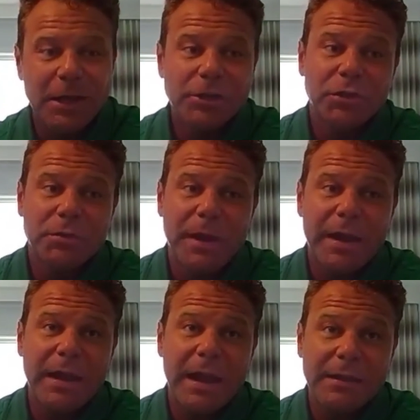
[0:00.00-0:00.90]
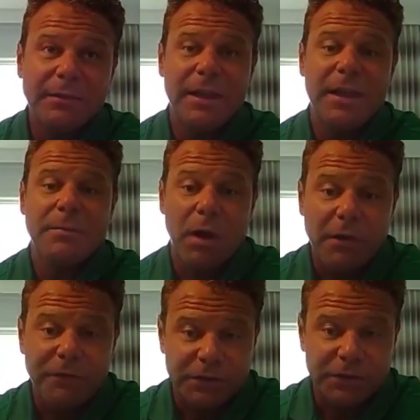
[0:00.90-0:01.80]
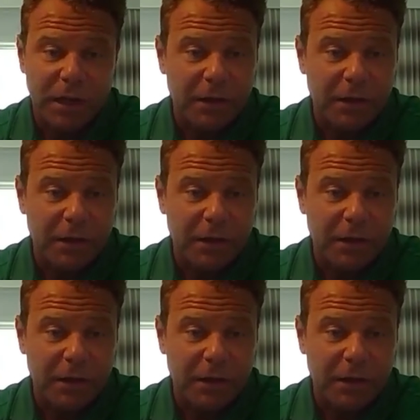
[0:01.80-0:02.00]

So in my NTM office,